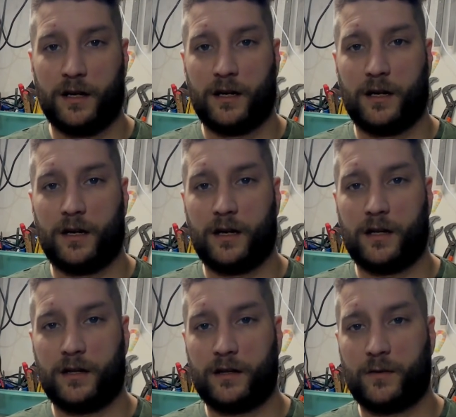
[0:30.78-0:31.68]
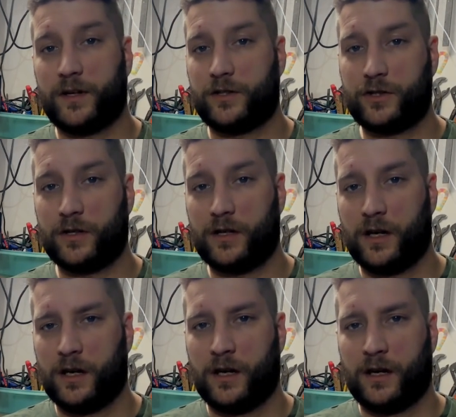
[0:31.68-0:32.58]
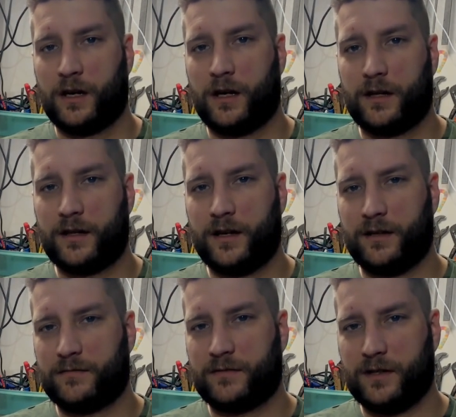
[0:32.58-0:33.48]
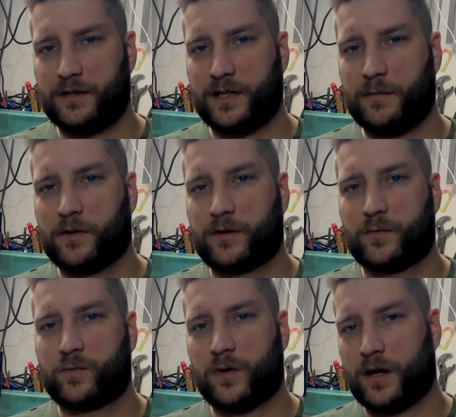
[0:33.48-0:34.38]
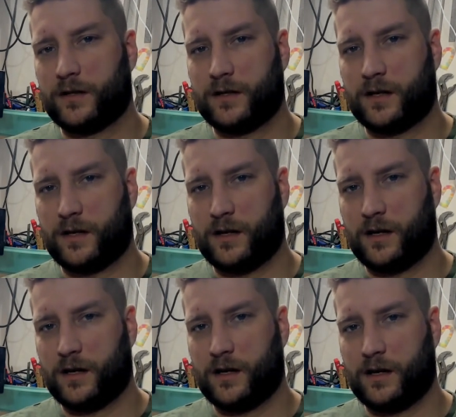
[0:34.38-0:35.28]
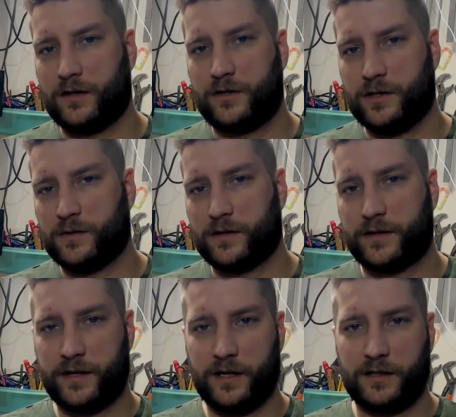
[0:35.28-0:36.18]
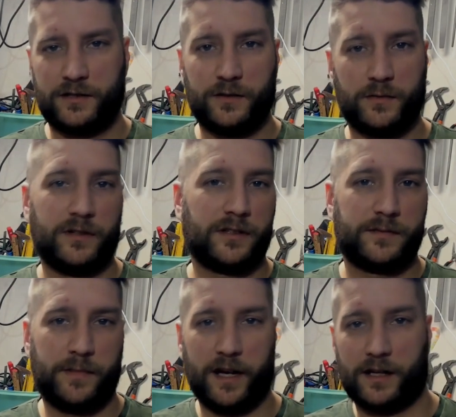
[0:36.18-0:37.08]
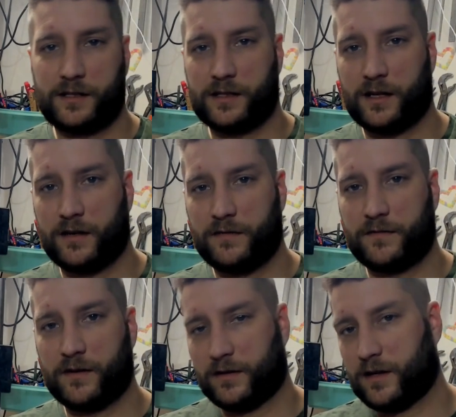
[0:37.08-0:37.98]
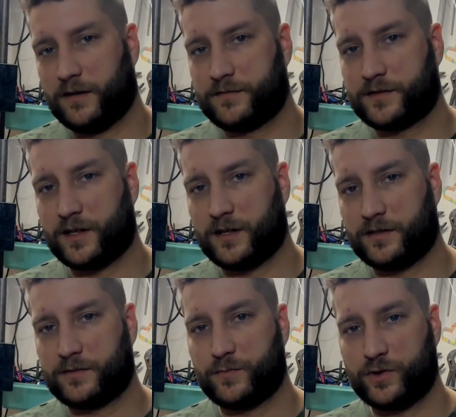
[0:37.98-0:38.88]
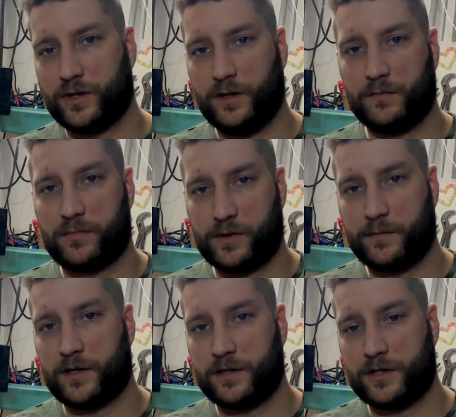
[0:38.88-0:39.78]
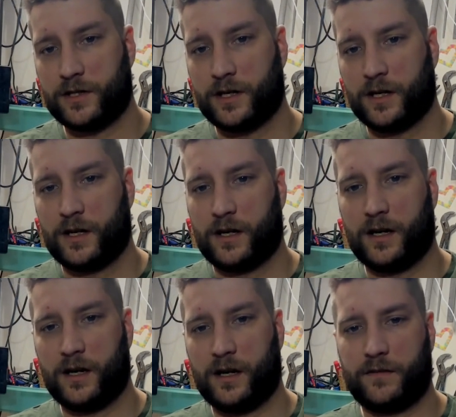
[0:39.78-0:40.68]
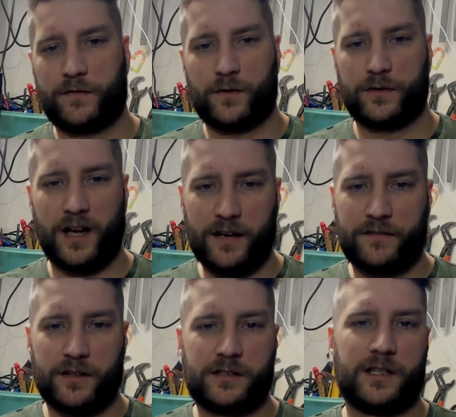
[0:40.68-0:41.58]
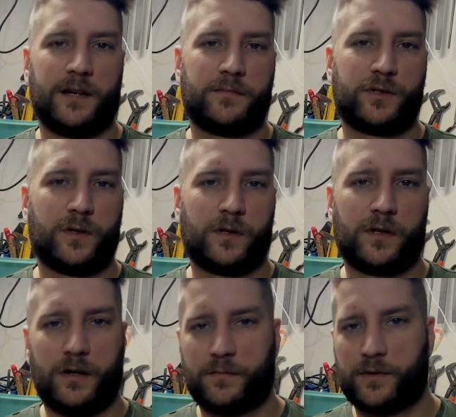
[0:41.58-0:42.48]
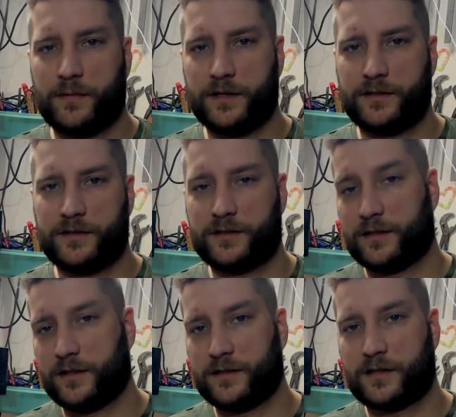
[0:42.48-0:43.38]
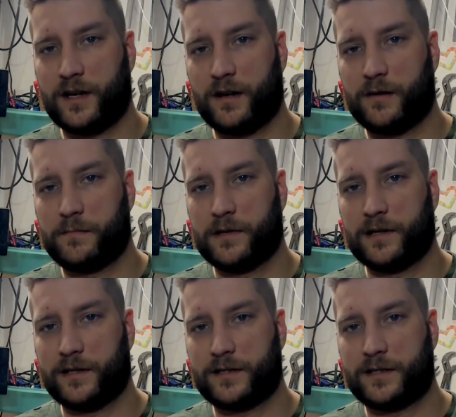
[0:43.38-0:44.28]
that it's able to run and do the things you would expect of a life-size machine, pretty much. Of course, you have to accept certain compromises at this scale, but